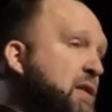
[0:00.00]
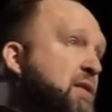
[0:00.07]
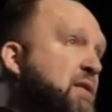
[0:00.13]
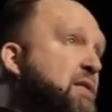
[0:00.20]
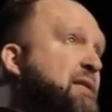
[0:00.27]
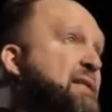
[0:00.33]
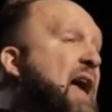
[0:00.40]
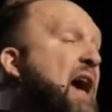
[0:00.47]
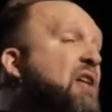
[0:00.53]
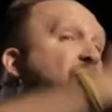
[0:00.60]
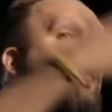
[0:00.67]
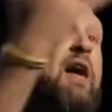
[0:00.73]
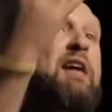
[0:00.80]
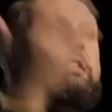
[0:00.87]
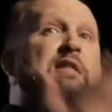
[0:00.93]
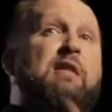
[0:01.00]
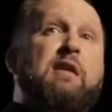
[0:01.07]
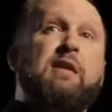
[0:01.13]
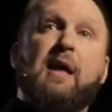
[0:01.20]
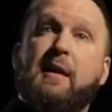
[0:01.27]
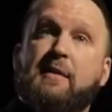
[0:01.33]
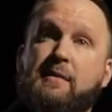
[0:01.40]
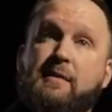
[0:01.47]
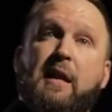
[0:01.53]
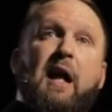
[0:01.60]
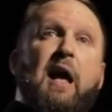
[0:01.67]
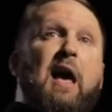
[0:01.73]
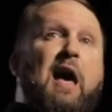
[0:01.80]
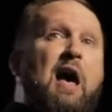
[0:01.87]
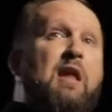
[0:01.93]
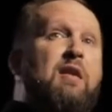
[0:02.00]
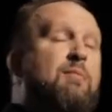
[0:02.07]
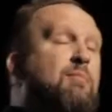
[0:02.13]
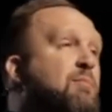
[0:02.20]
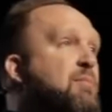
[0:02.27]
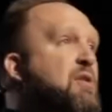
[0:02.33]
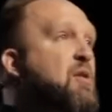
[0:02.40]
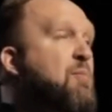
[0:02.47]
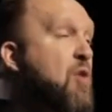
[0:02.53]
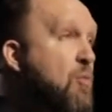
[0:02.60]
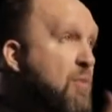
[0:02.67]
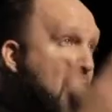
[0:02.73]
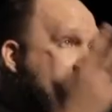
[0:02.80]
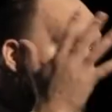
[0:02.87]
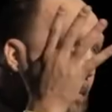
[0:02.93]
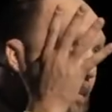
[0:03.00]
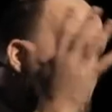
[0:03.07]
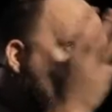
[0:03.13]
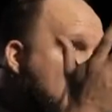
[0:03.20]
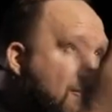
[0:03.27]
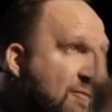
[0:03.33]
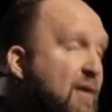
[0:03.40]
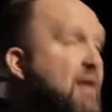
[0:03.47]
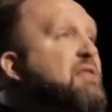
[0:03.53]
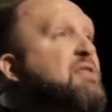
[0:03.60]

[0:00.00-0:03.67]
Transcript: sacrificing the nets that I had. But the moment I met him face to